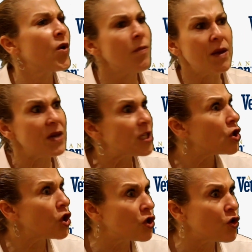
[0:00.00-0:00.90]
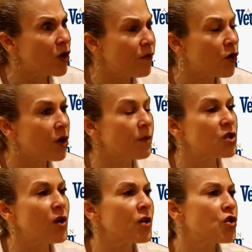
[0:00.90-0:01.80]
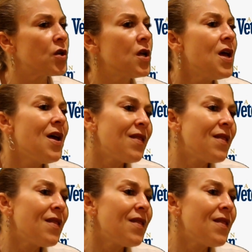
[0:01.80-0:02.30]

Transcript: with maybe surgery for an obstruction,